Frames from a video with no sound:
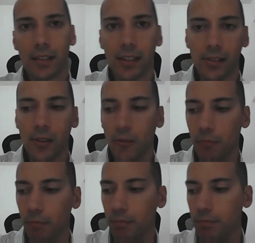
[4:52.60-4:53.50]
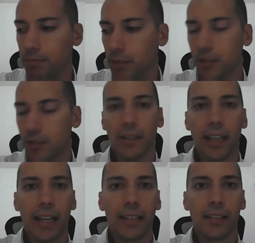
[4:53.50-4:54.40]
his own plot of
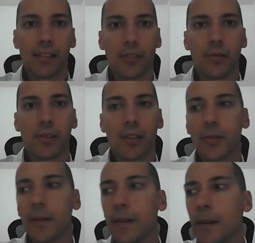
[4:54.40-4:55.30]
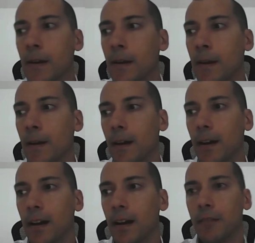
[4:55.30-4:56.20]
land, etc., etc.
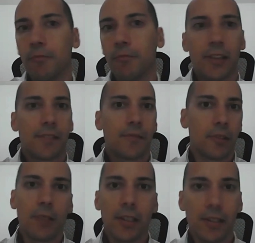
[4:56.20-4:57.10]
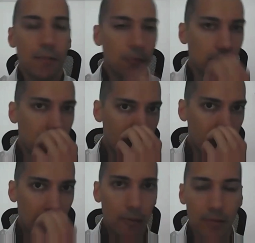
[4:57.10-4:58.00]
whereas for the Greens it was more
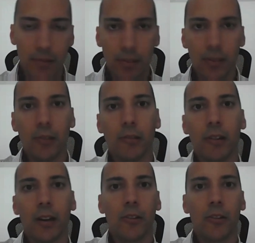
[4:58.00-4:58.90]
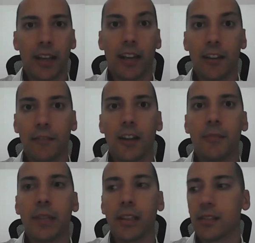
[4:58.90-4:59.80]
about, you know, organic
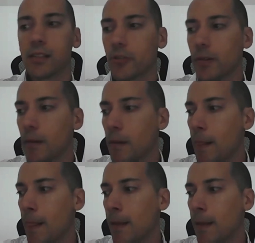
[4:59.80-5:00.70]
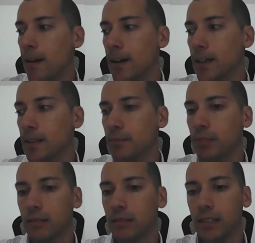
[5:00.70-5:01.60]
farming, etc.
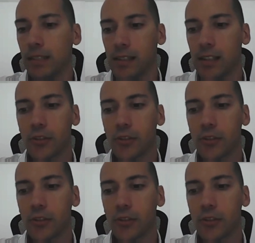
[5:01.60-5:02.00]
But it's